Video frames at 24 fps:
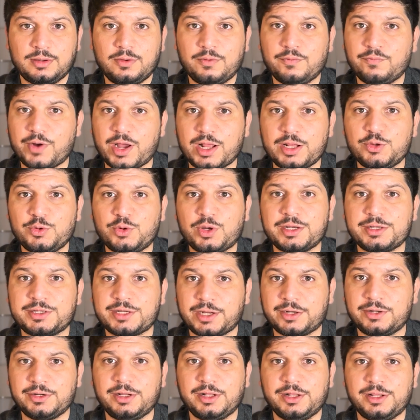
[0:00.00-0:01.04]
While you can
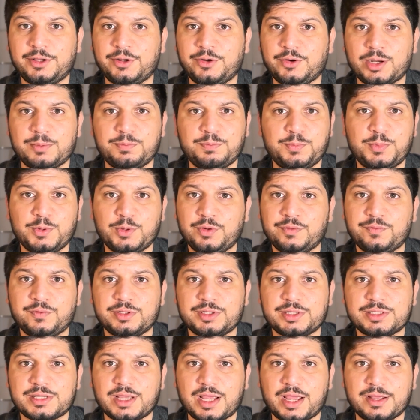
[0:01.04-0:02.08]
technically create beautiful
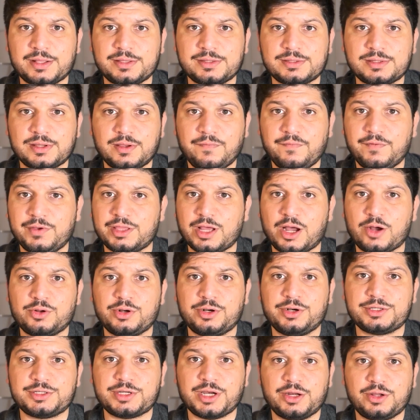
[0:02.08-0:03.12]
designs without
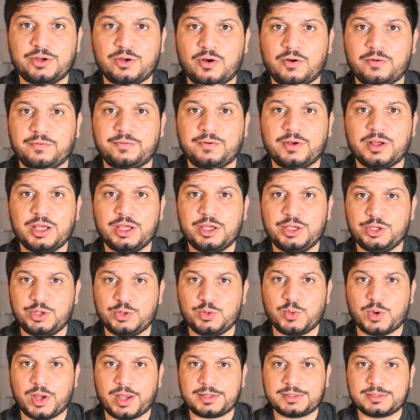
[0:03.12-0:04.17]
understanding of
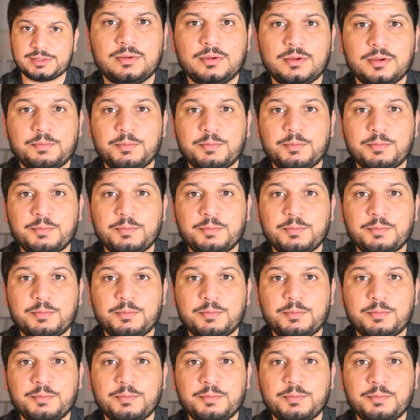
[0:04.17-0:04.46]
UX,